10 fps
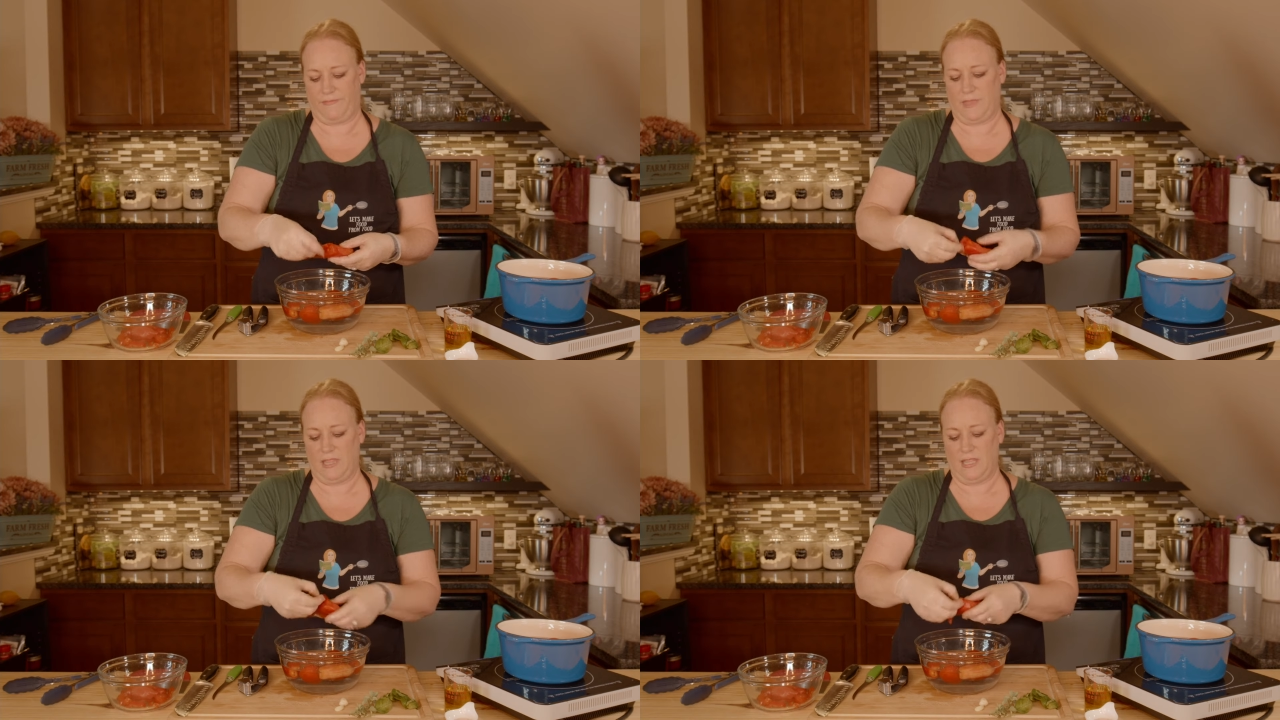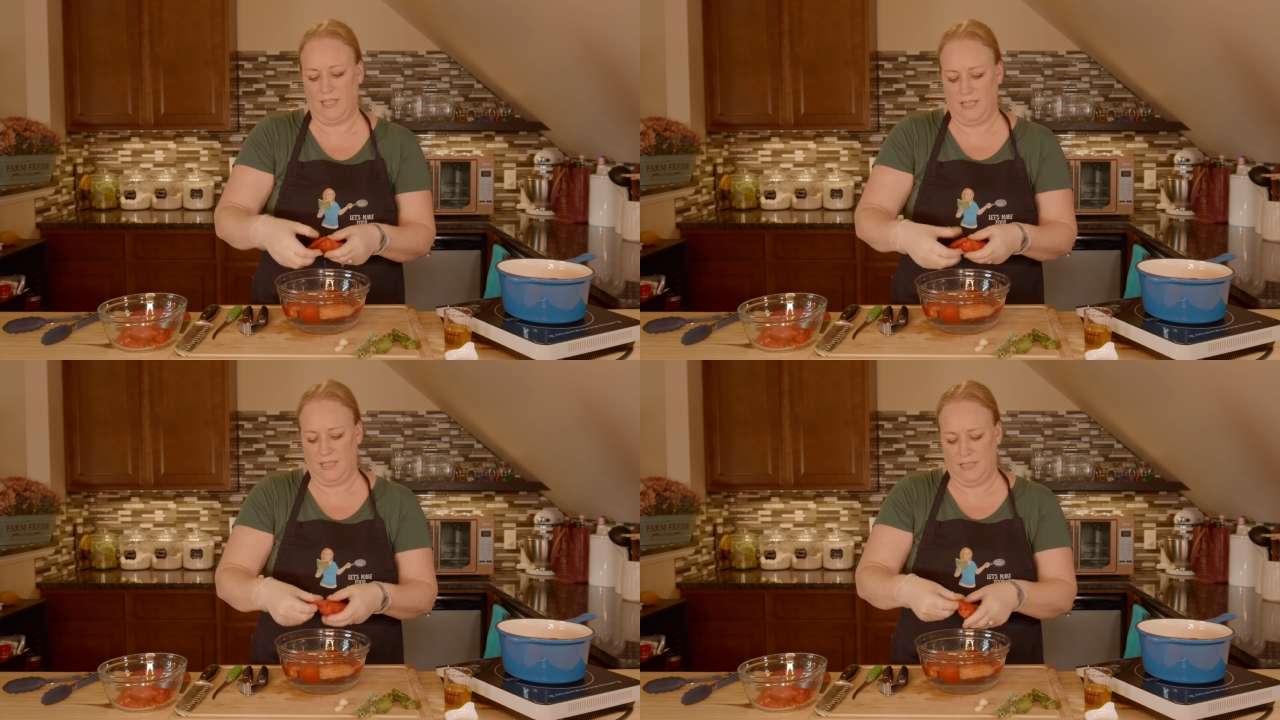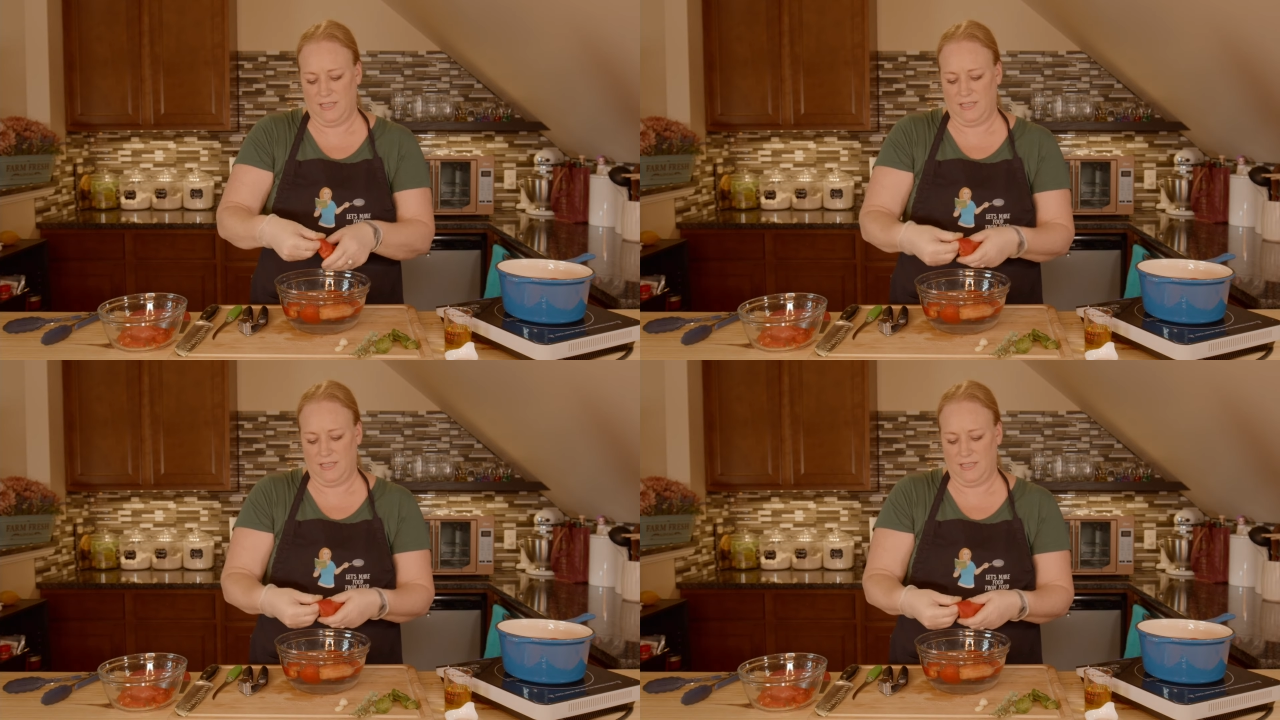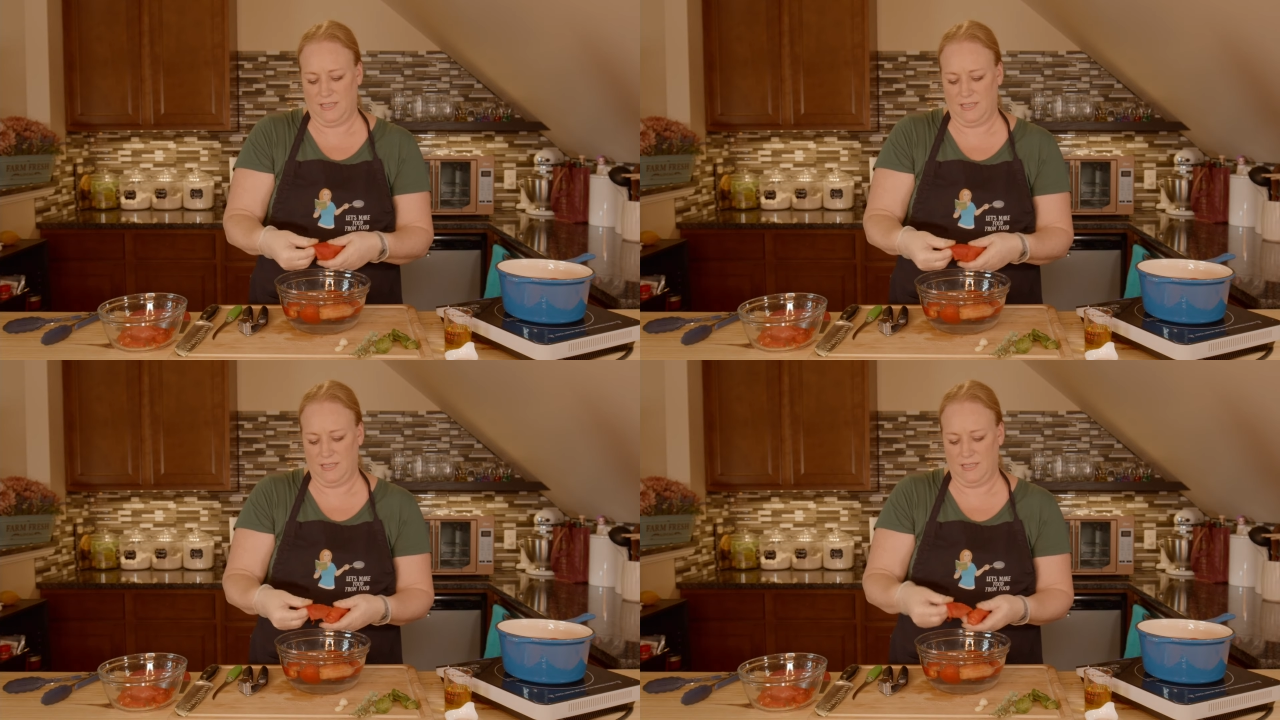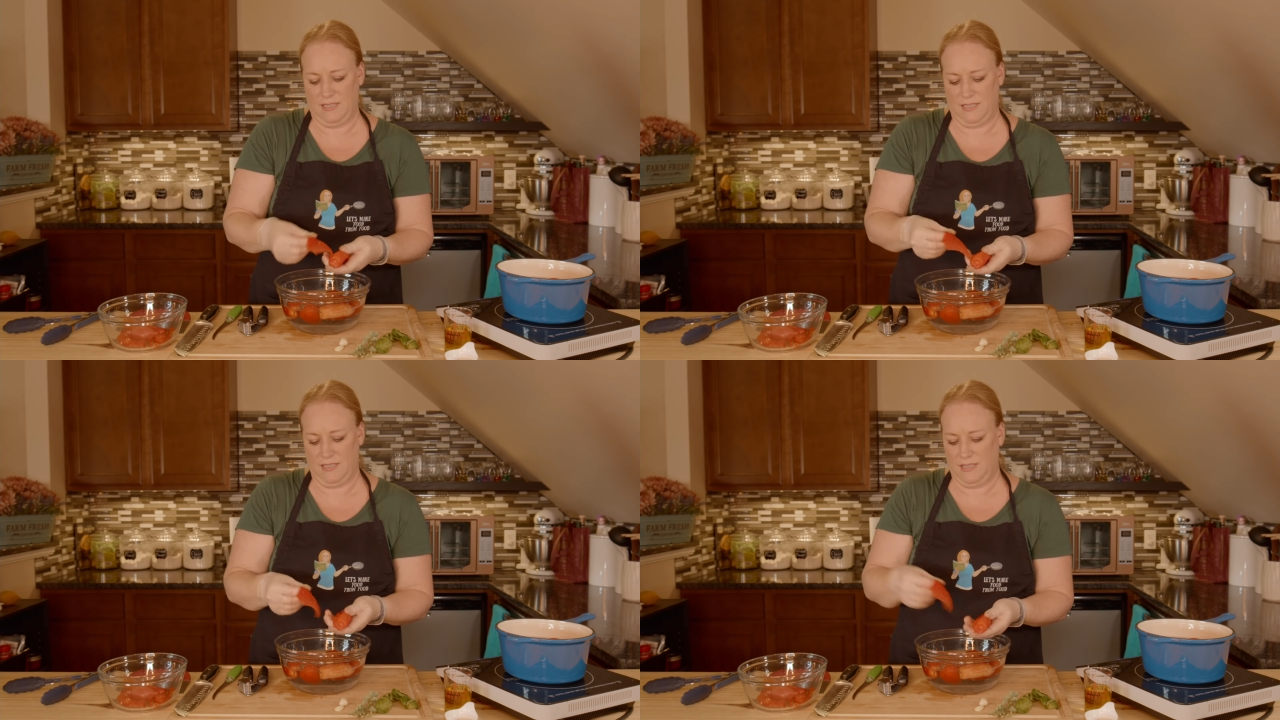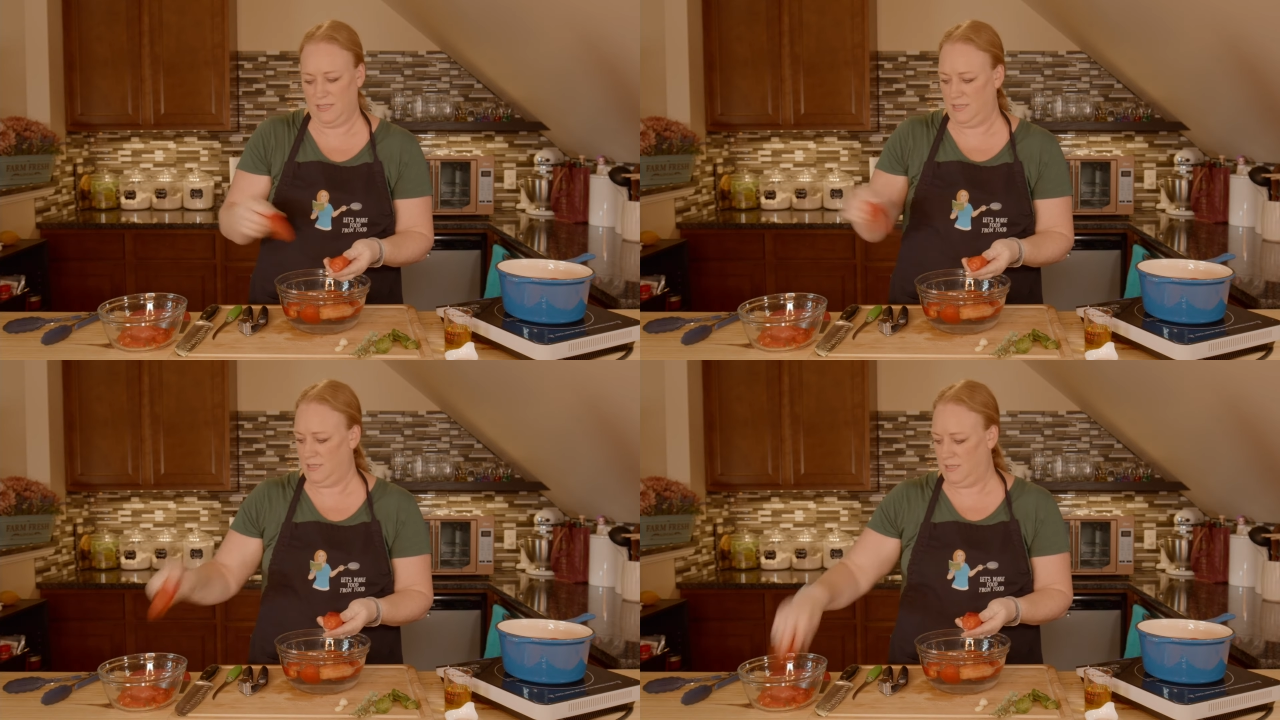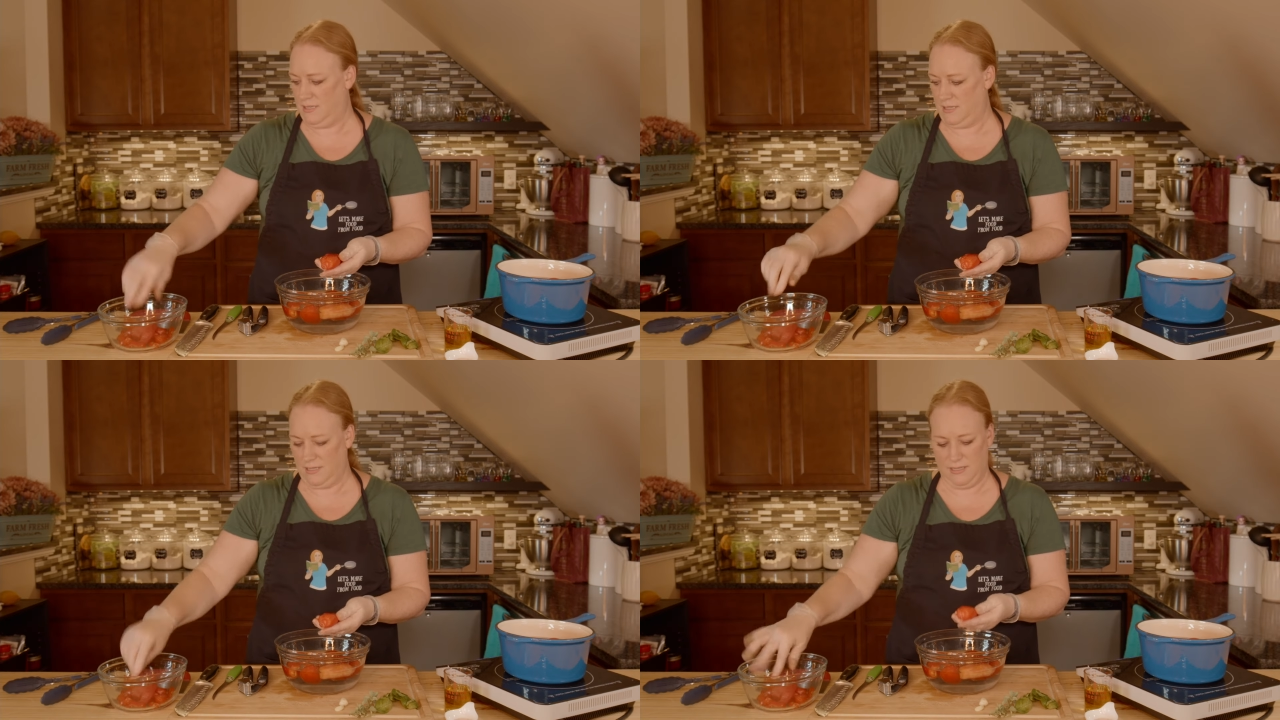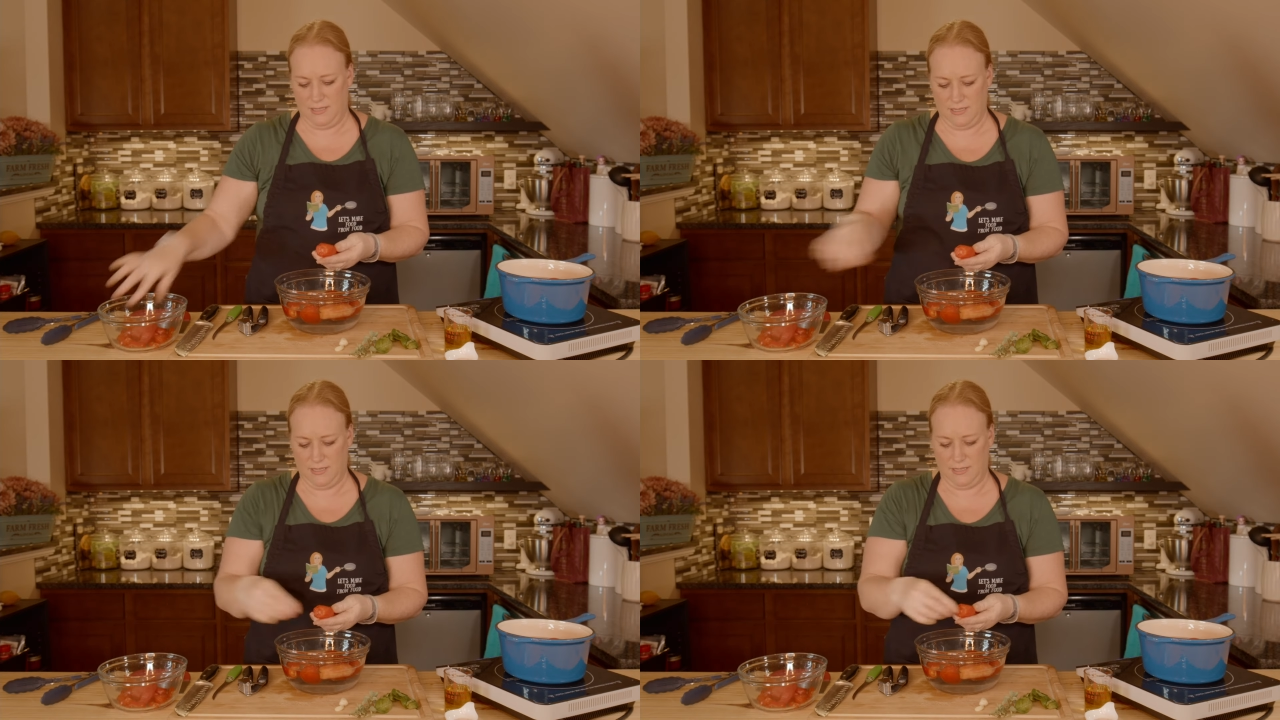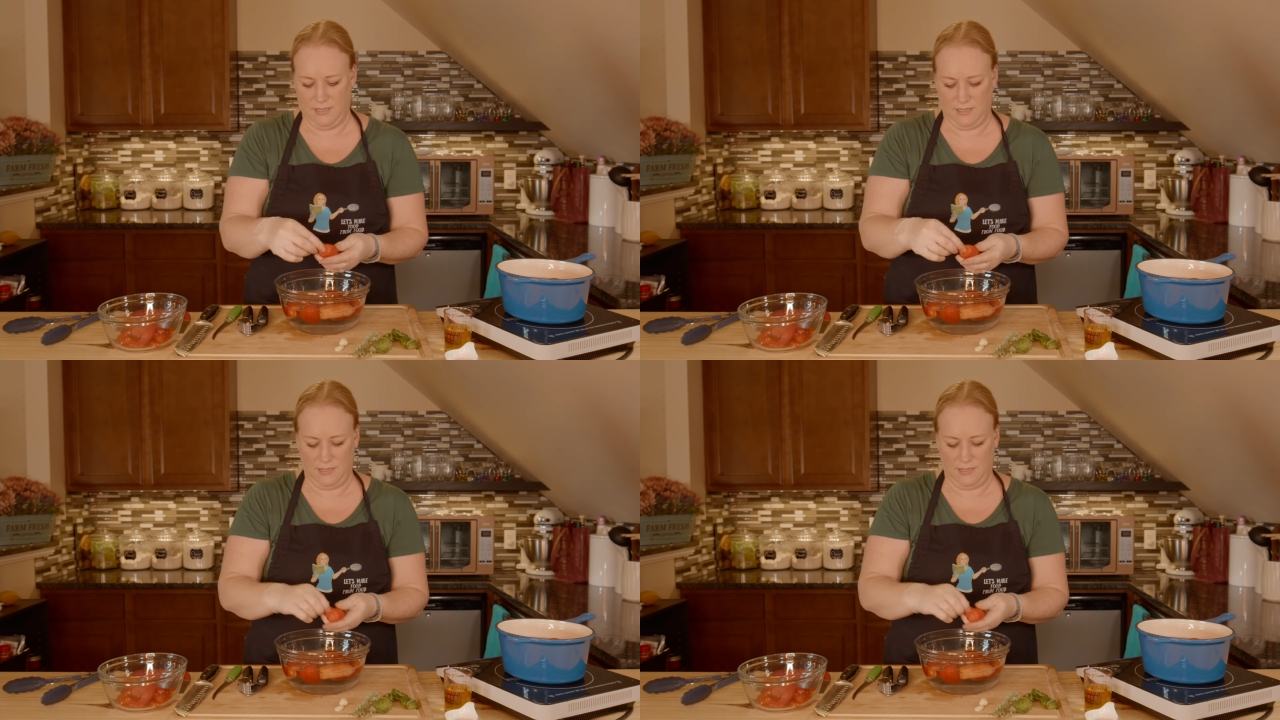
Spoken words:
Nothing is said.